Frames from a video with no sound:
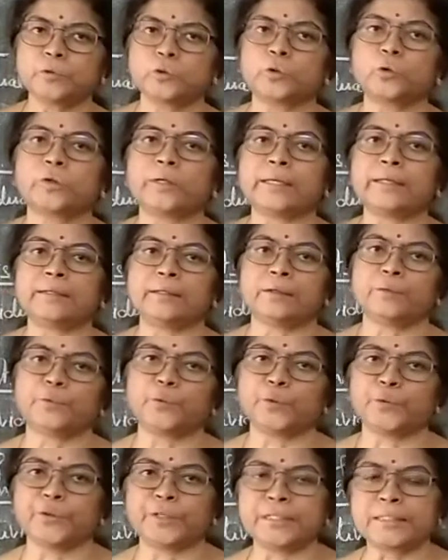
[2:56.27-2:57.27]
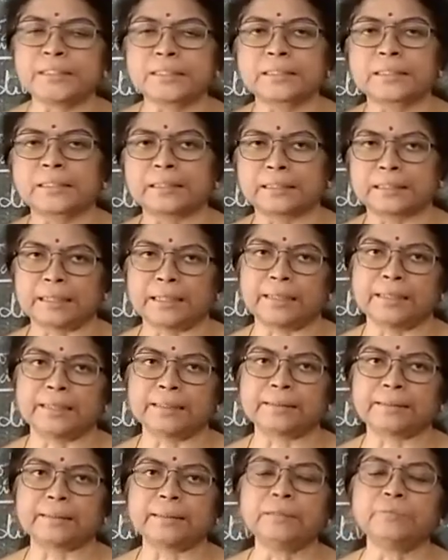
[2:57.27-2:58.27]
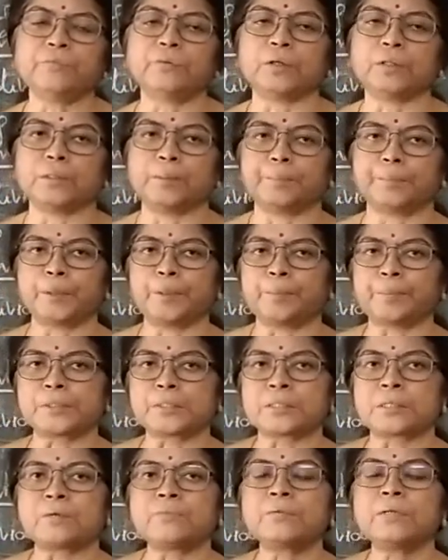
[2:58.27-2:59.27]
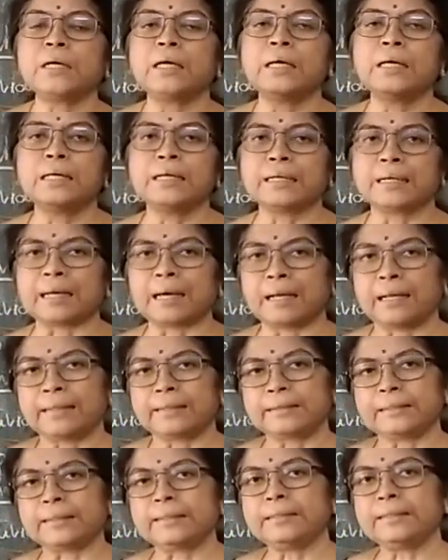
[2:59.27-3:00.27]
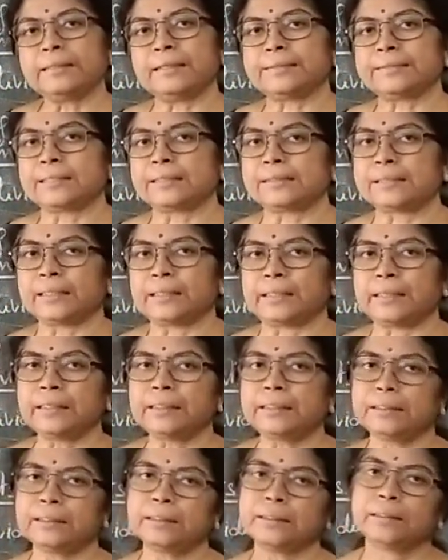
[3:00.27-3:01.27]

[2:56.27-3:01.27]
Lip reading: So, interview is conducted for the purpose of collecting necessary